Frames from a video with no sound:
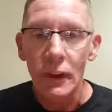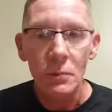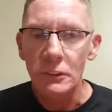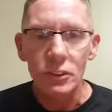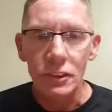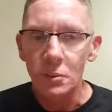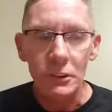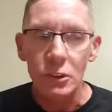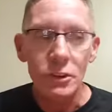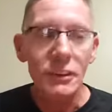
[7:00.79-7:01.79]
I mean, it's going to be
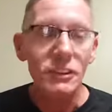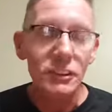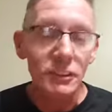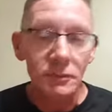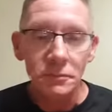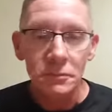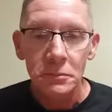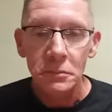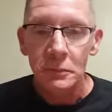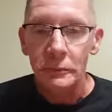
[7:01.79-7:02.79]
crazy.
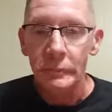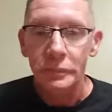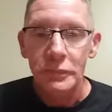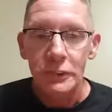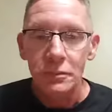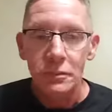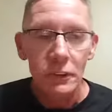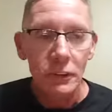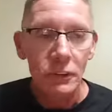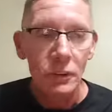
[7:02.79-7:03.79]
So